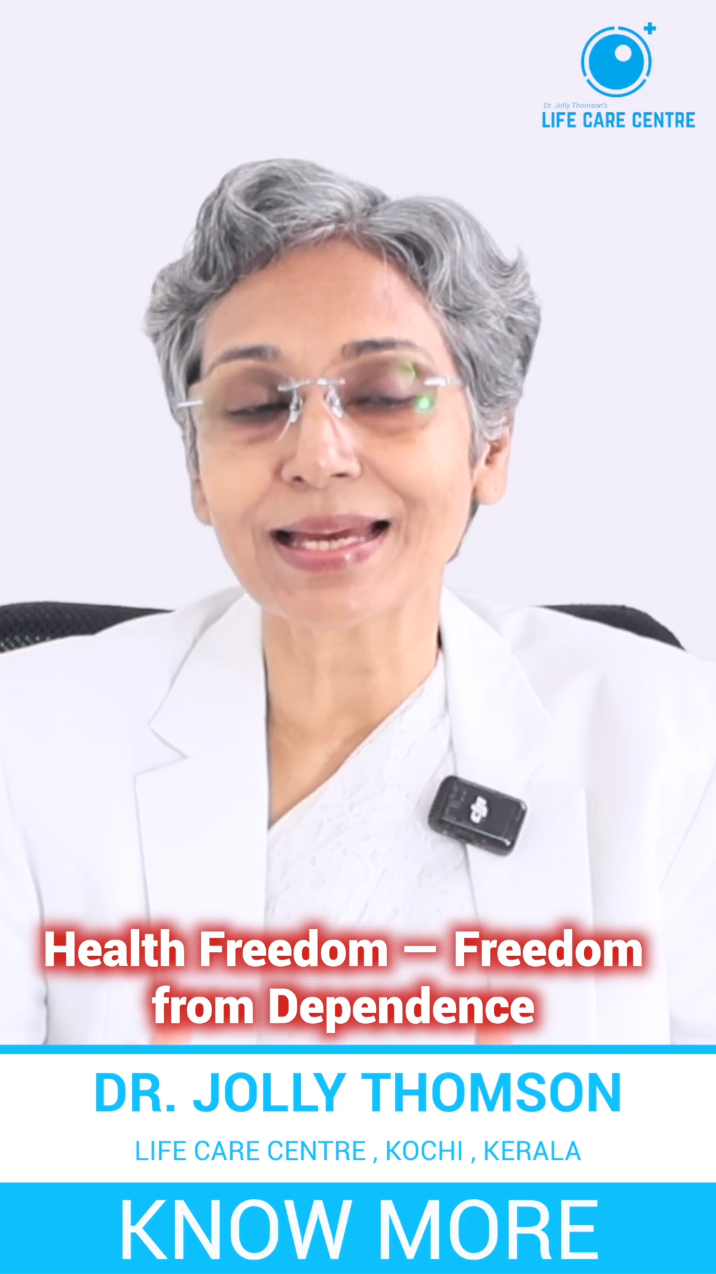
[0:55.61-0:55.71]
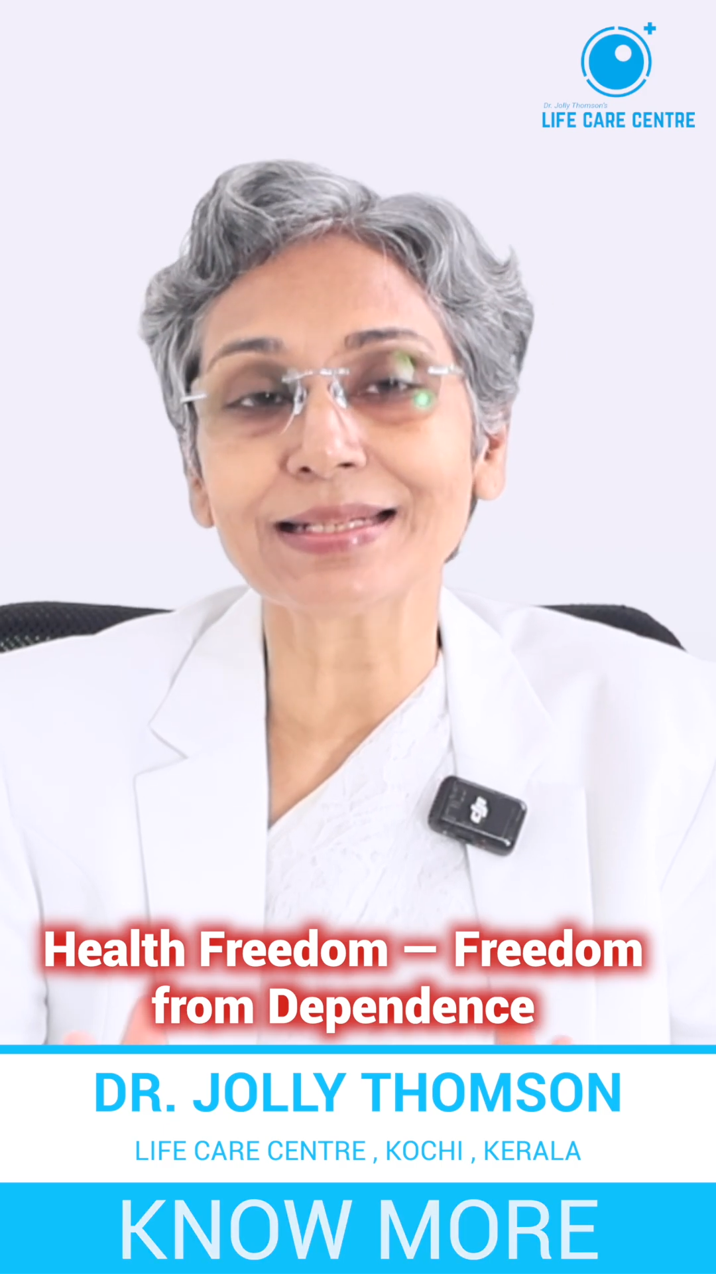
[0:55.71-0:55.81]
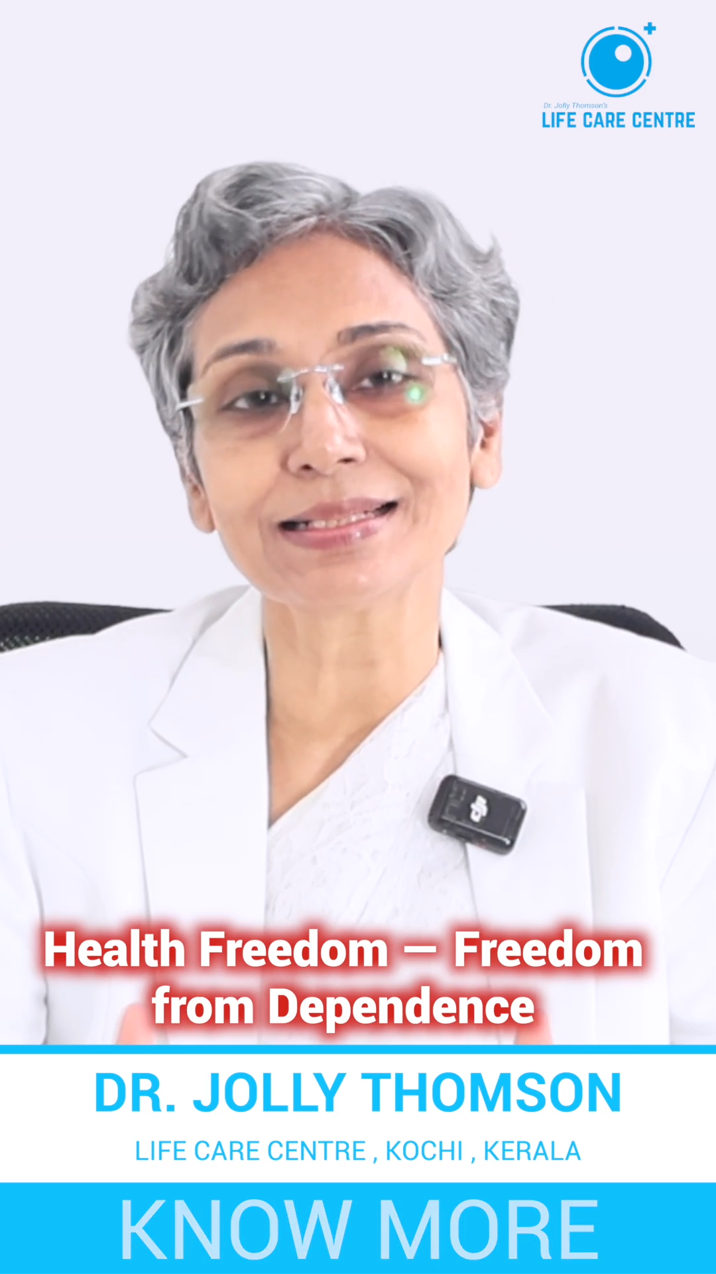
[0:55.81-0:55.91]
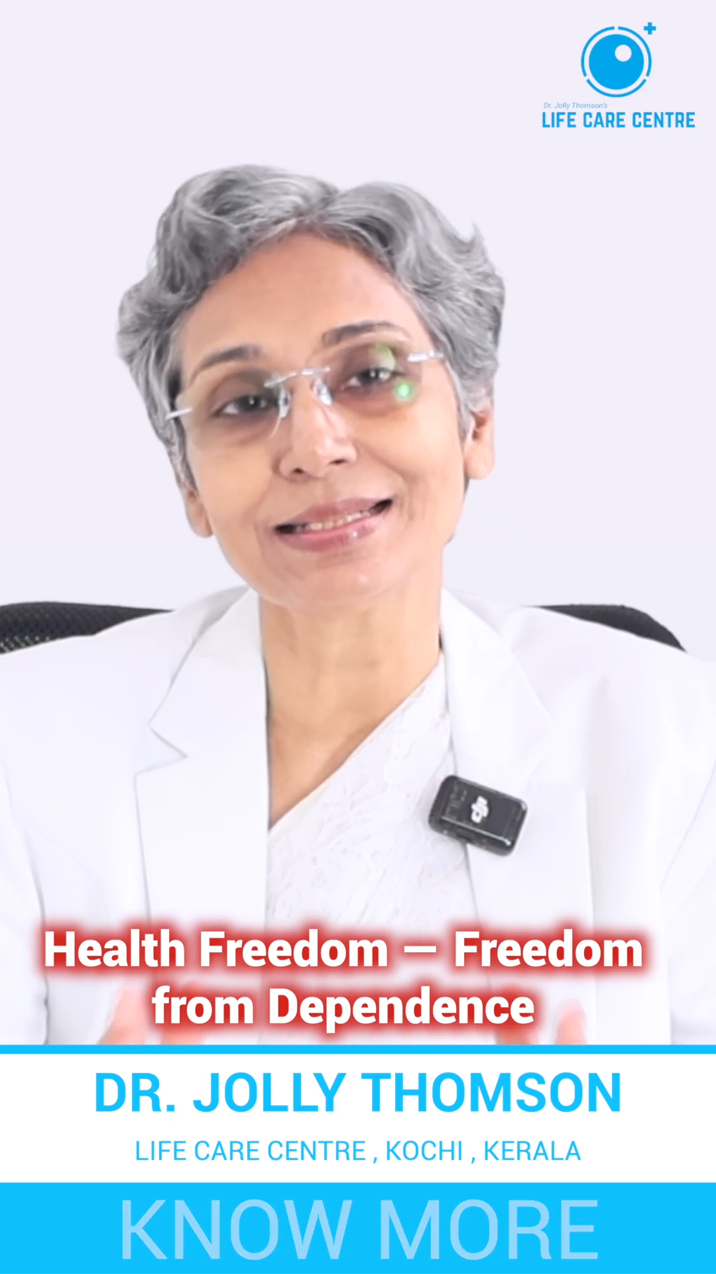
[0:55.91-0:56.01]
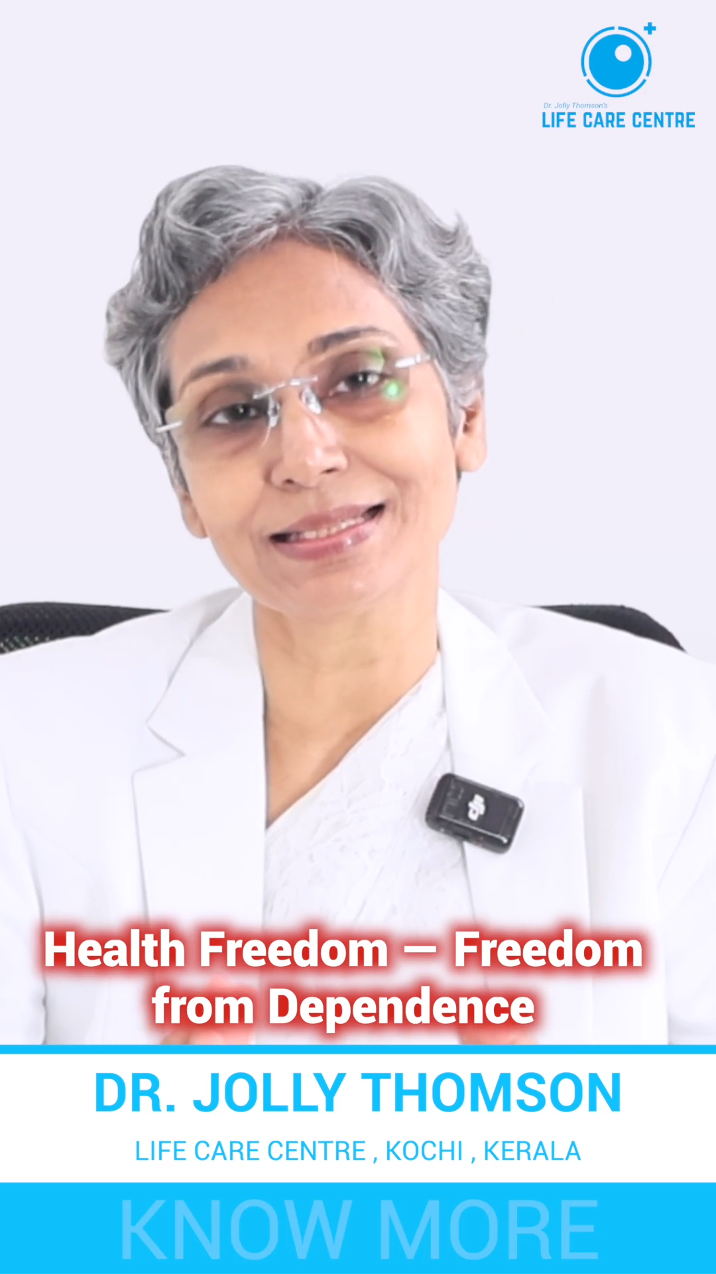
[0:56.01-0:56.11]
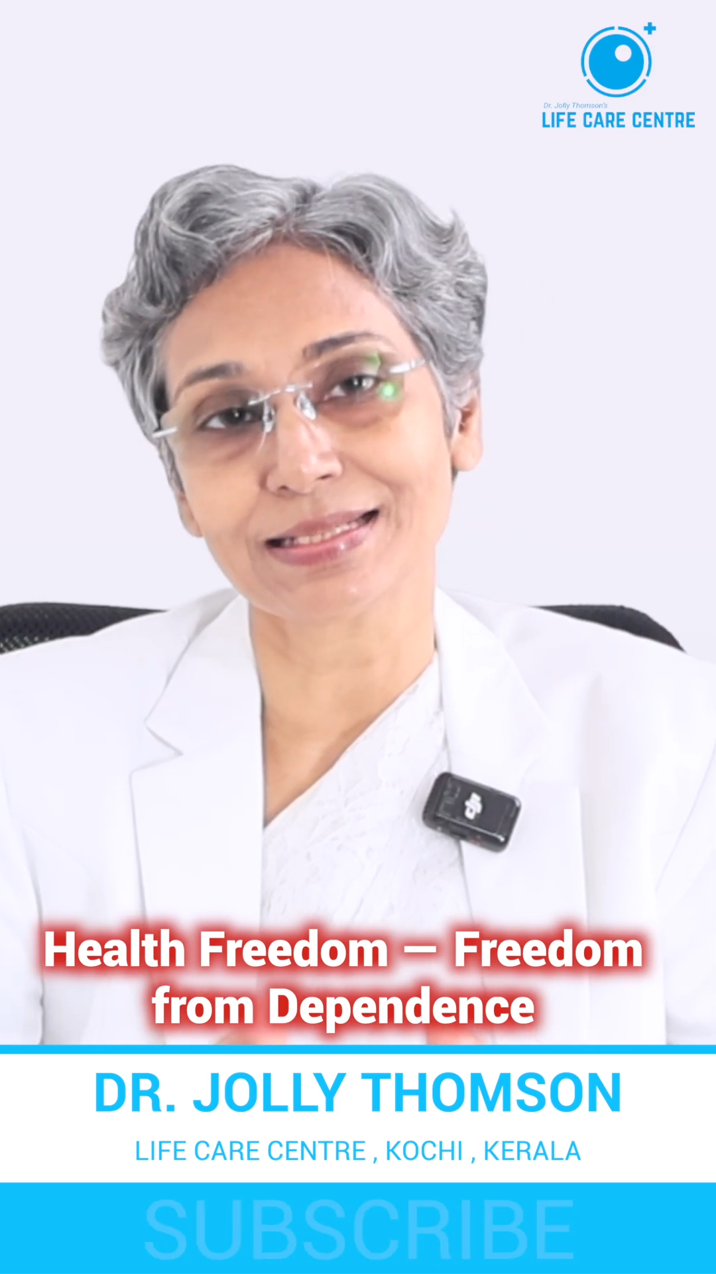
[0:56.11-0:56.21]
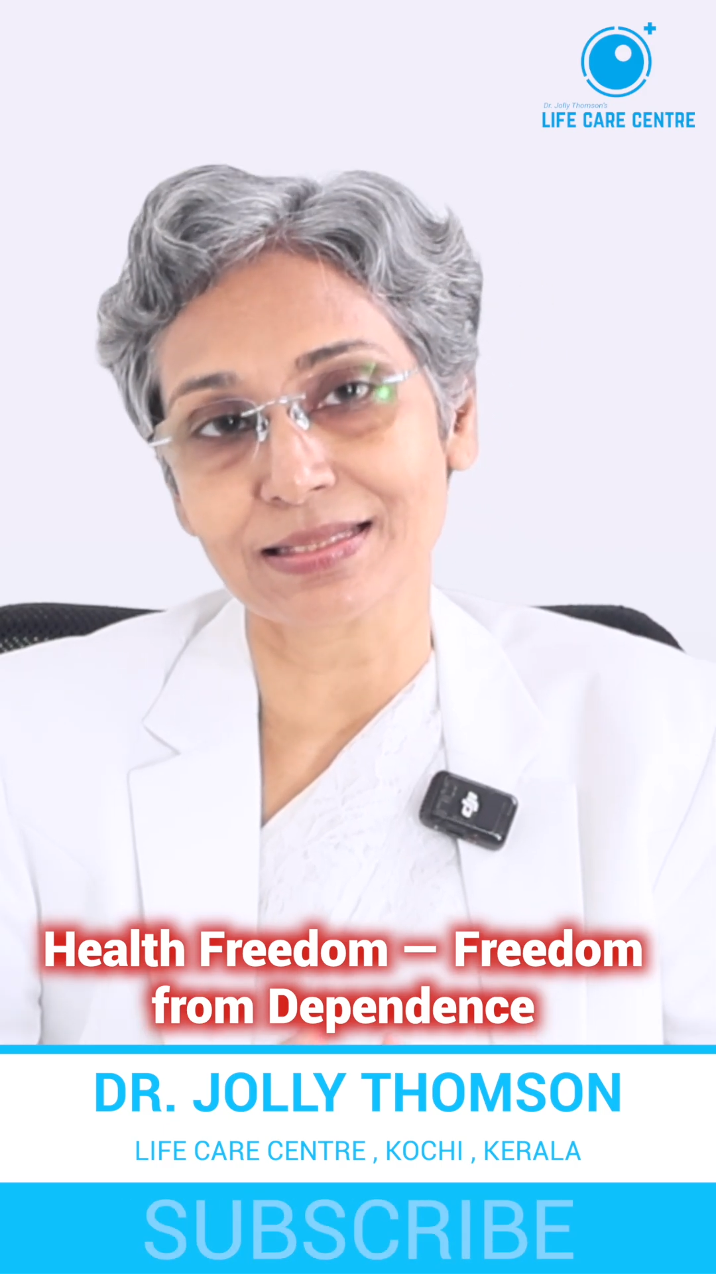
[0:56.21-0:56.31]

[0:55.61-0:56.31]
and clinical